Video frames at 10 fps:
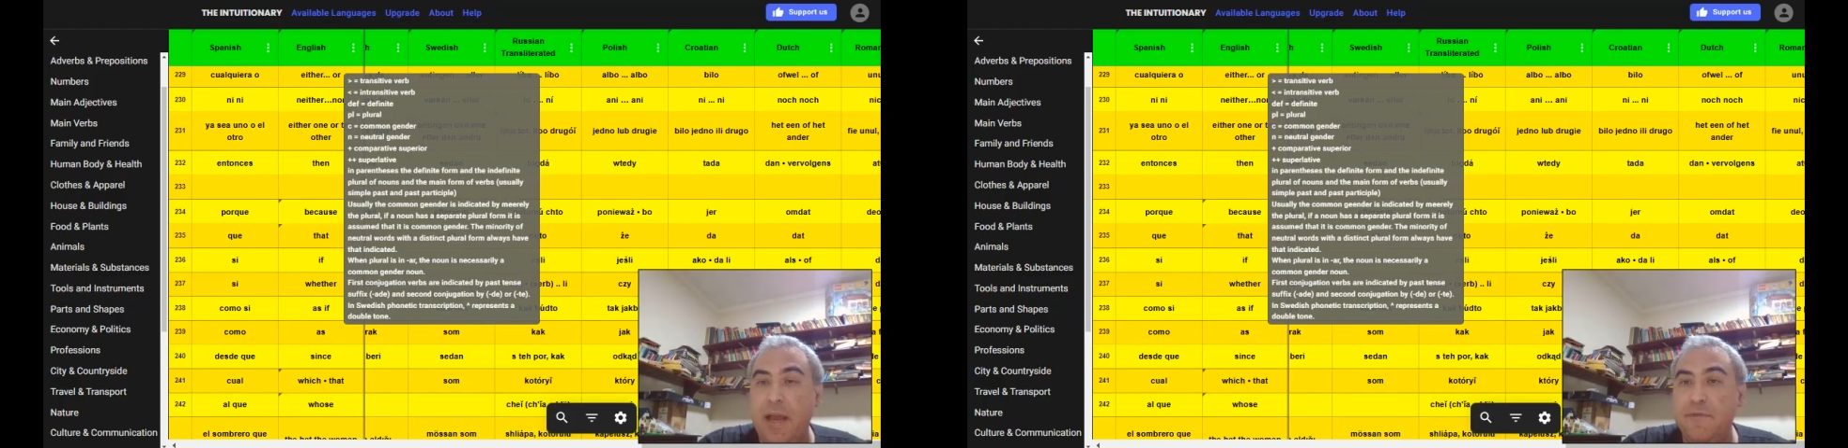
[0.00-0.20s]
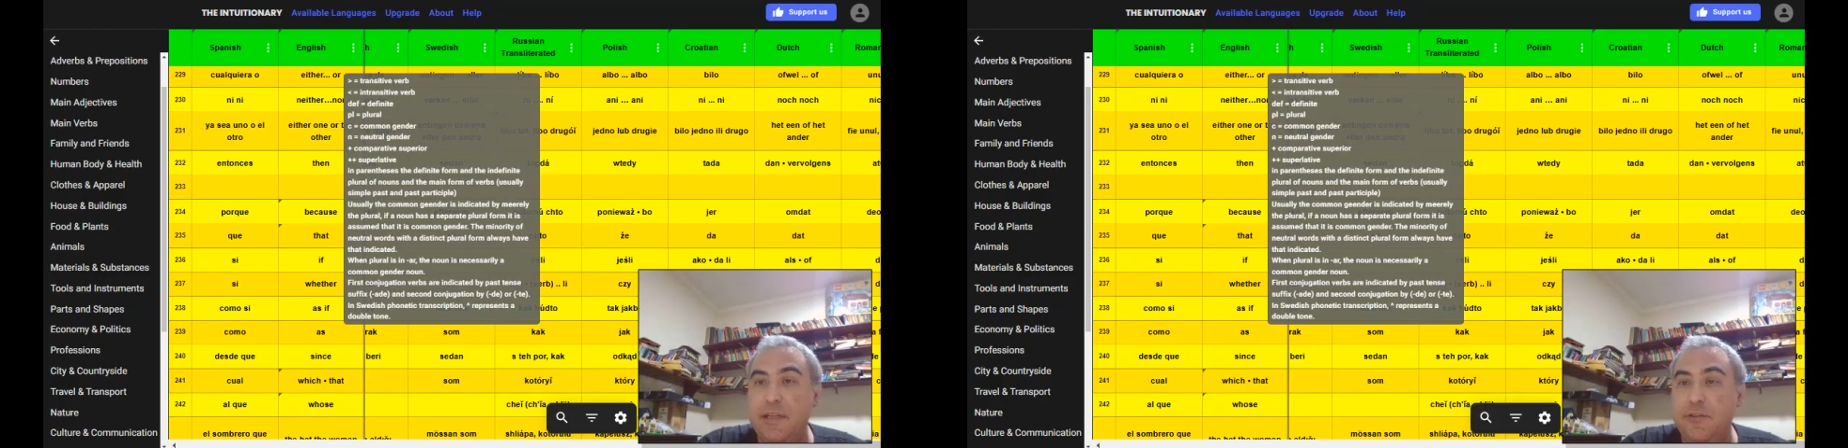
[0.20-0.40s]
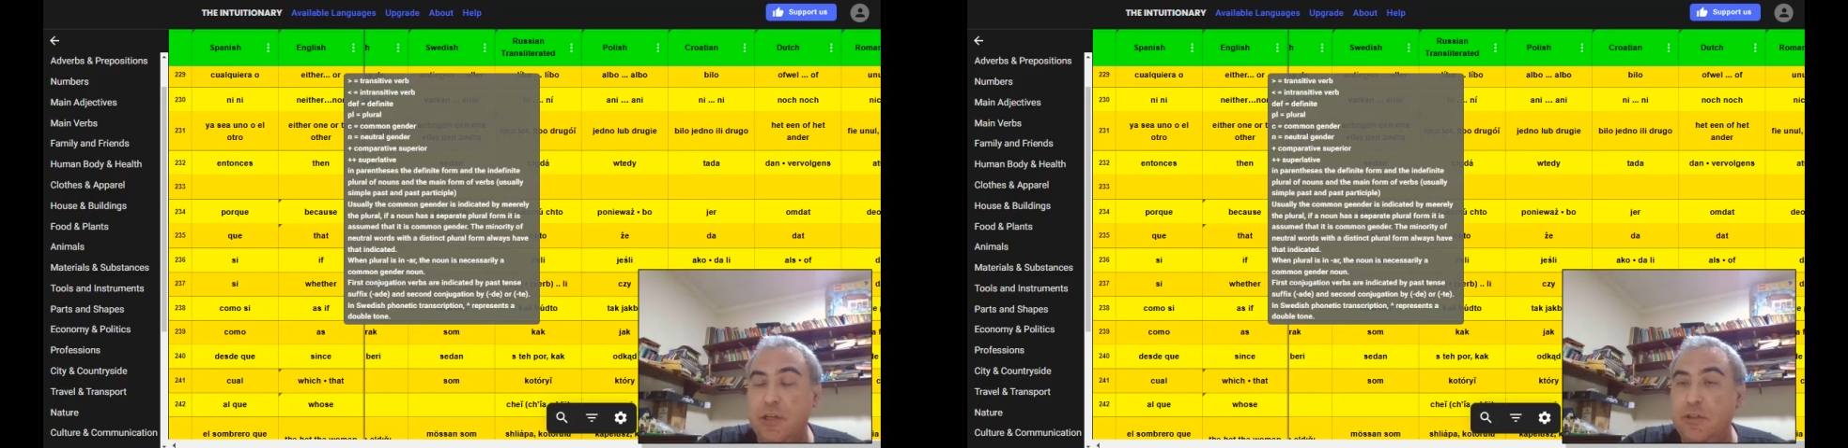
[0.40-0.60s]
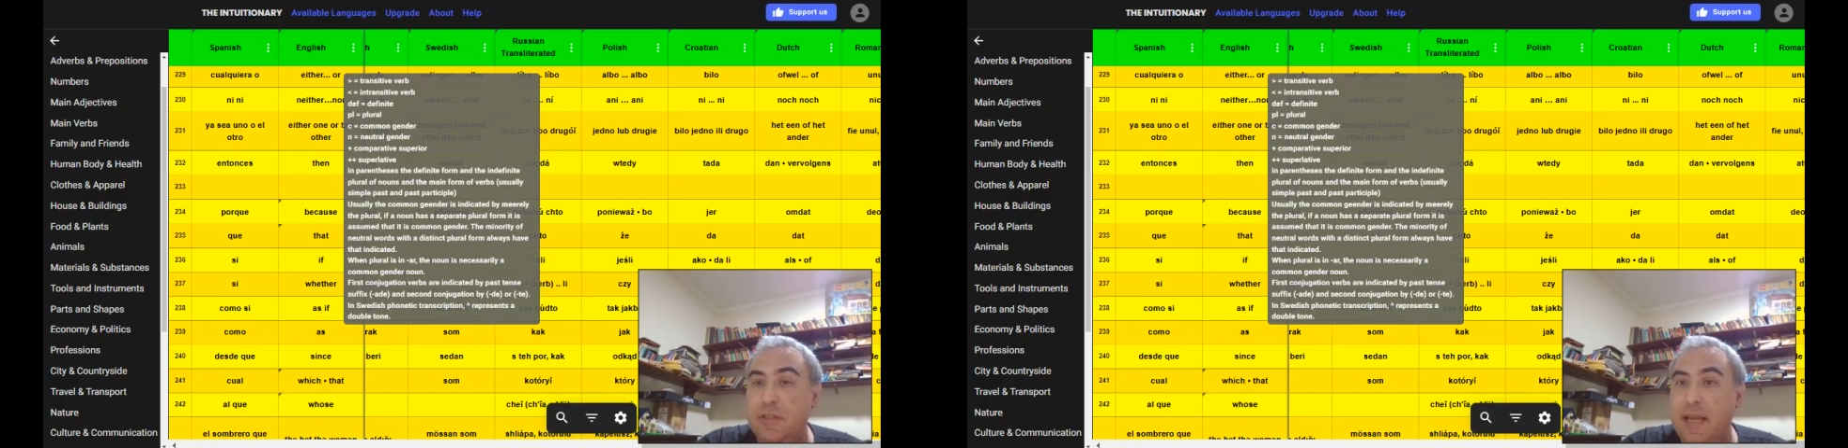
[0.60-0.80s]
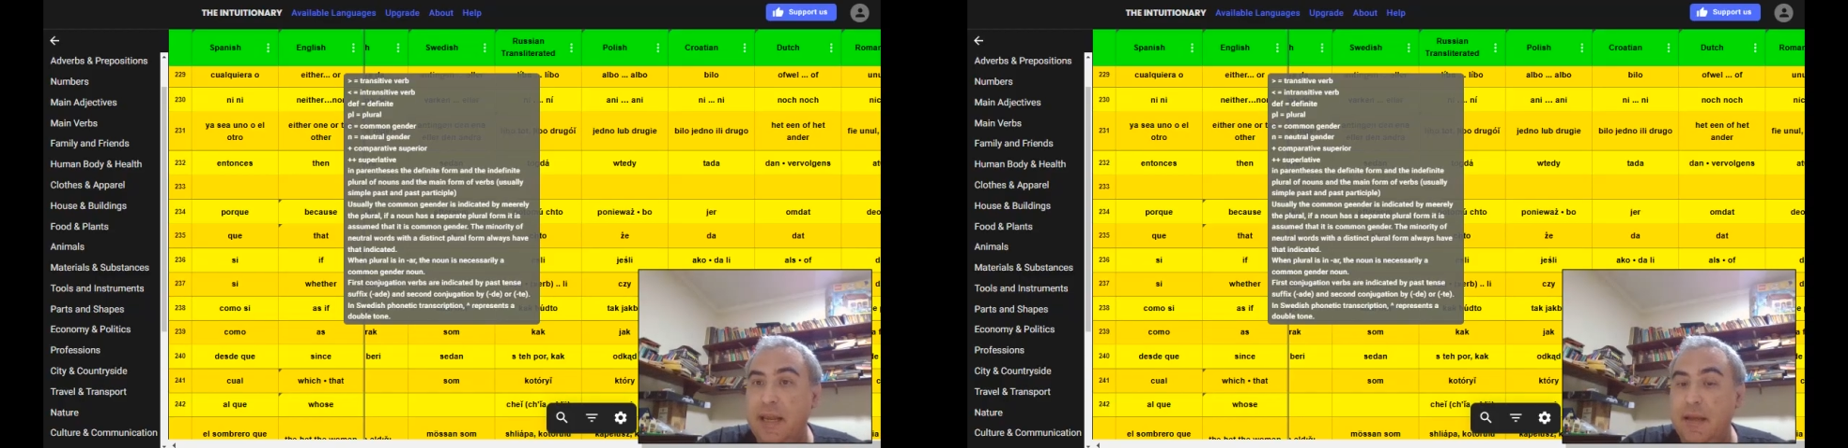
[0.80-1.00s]
have
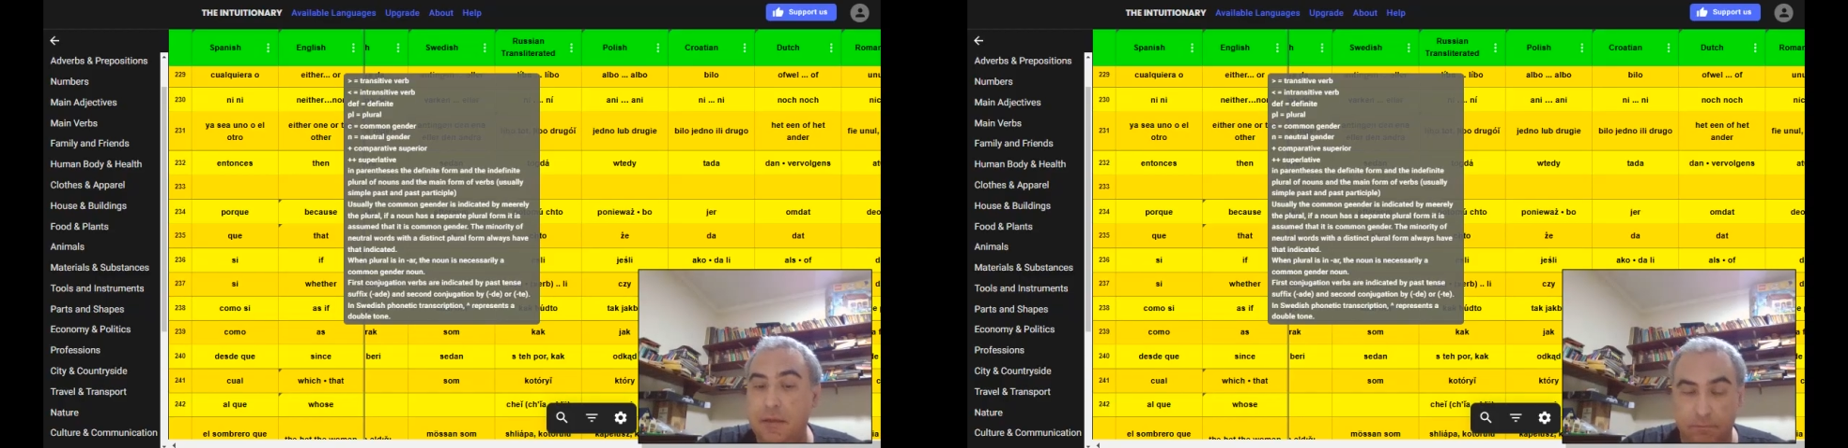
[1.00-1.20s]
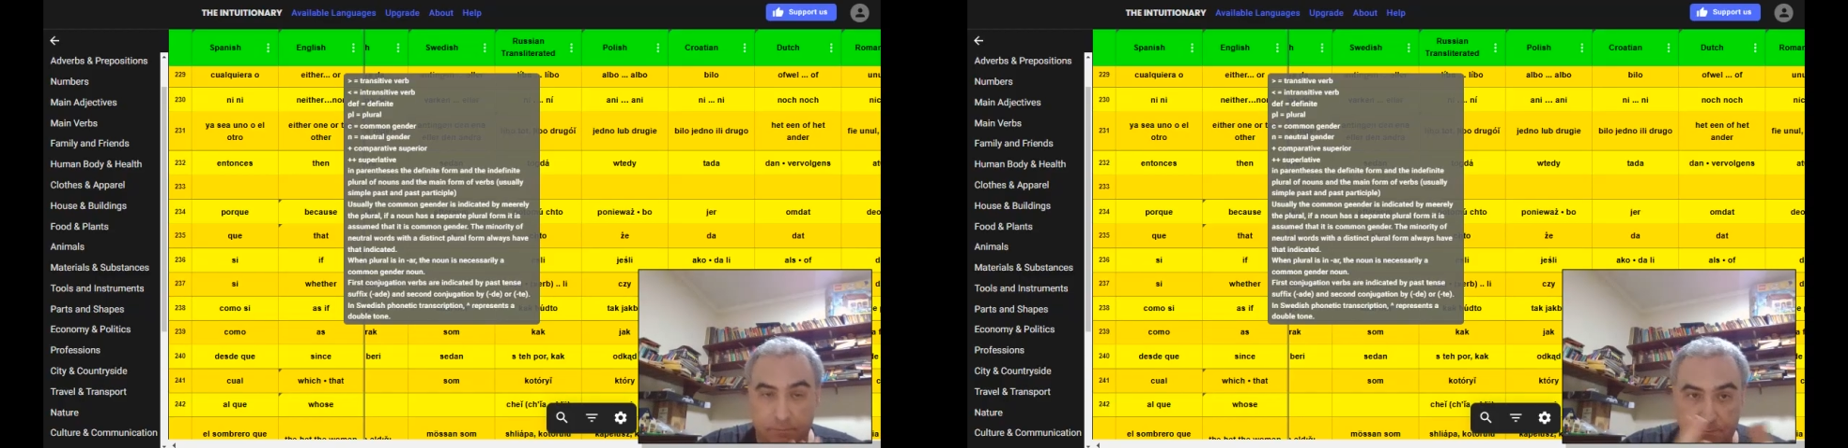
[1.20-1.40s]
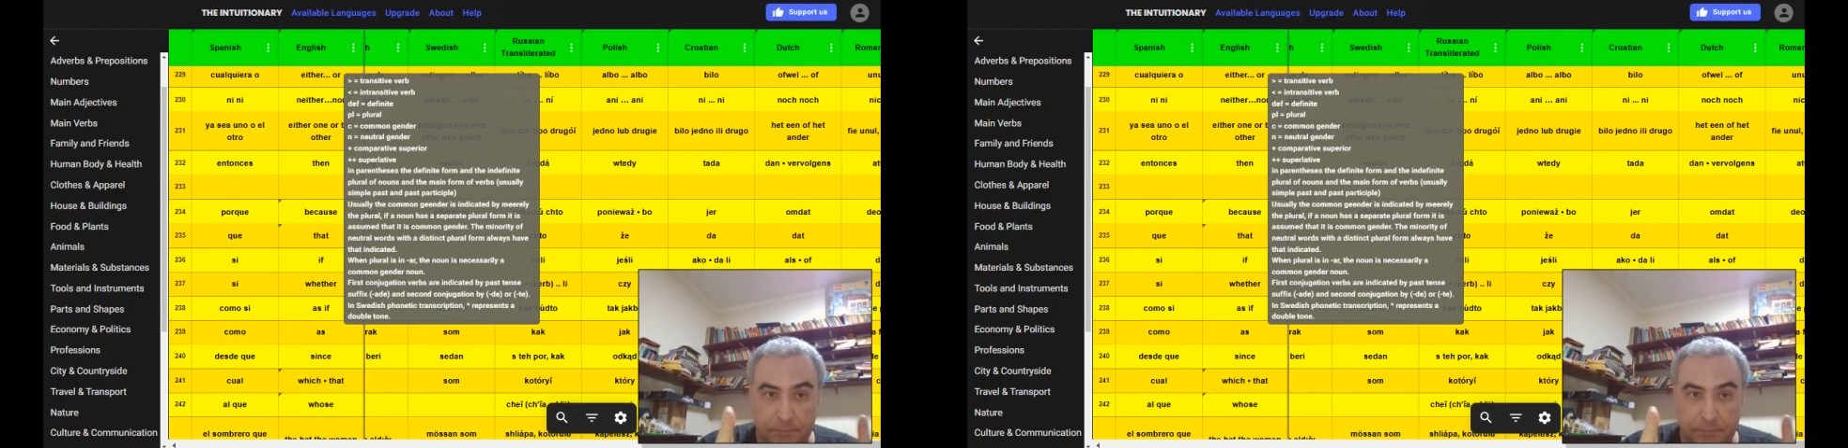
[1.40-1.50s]
the